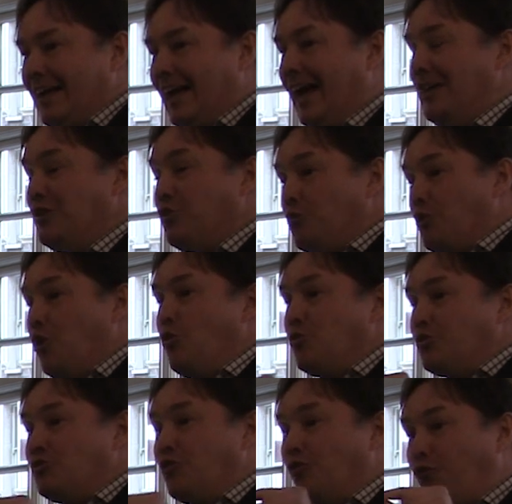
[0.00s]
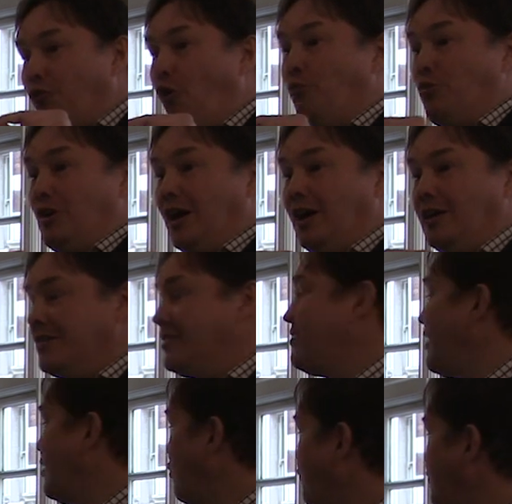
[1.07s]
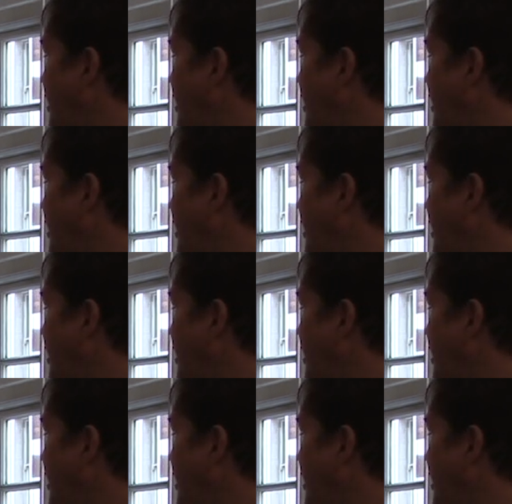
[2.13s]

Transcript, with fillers: and wrote the formula instead of